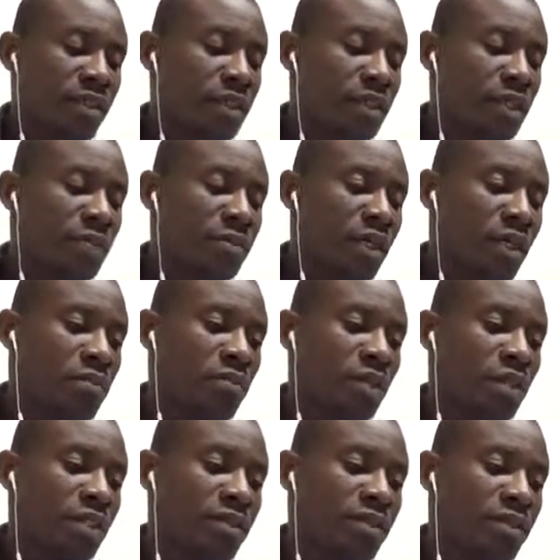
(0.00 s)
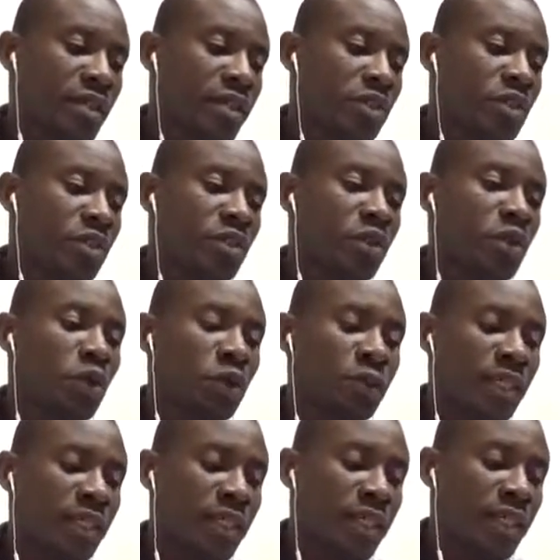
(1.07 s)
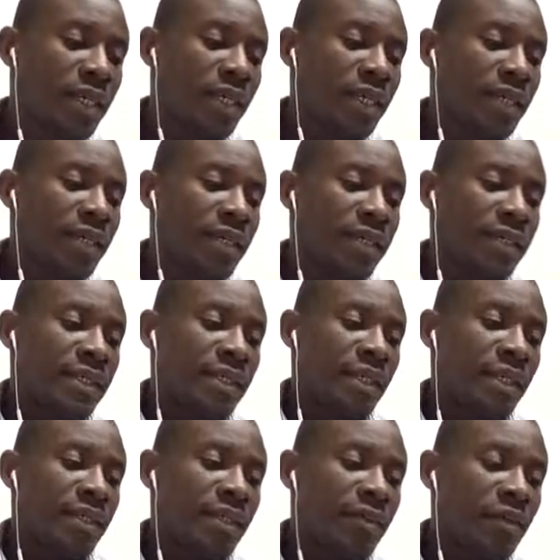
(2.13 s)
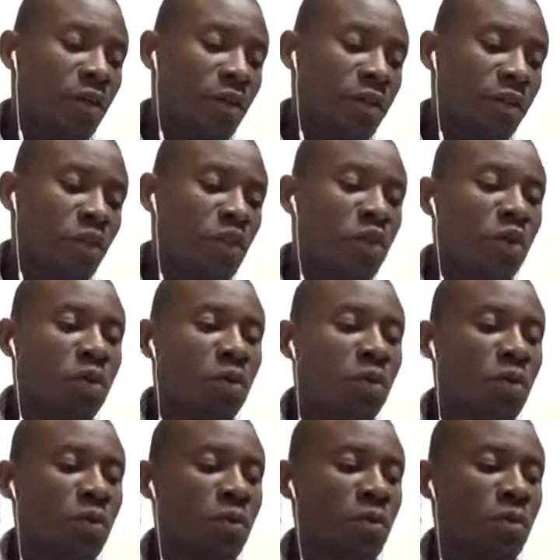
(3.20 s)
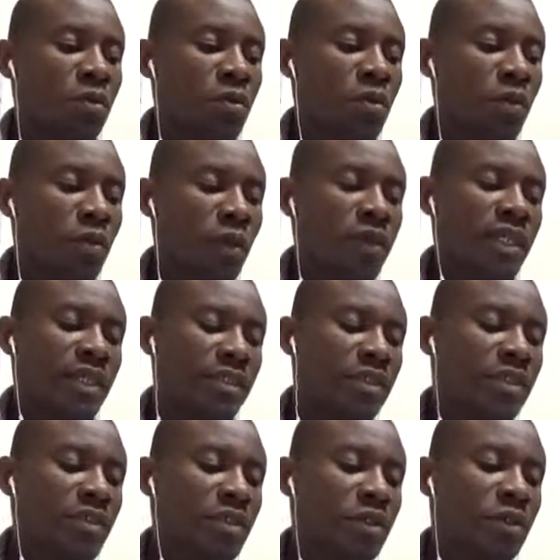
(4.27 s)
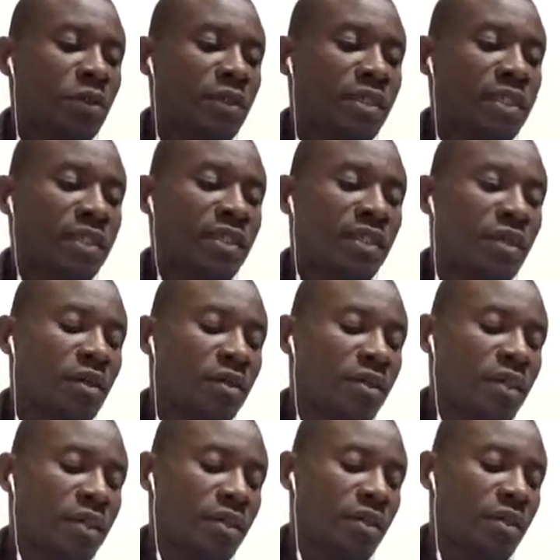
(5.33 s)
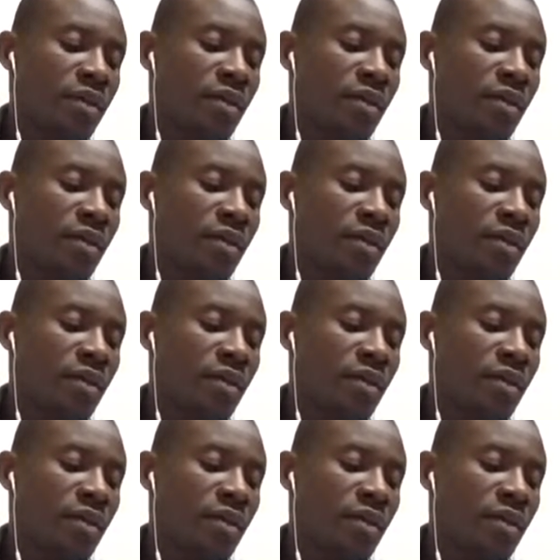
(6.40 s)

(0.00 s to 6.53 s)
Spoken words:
The chapter I'm reading says source coding and decoding. So what is source coding and decoding?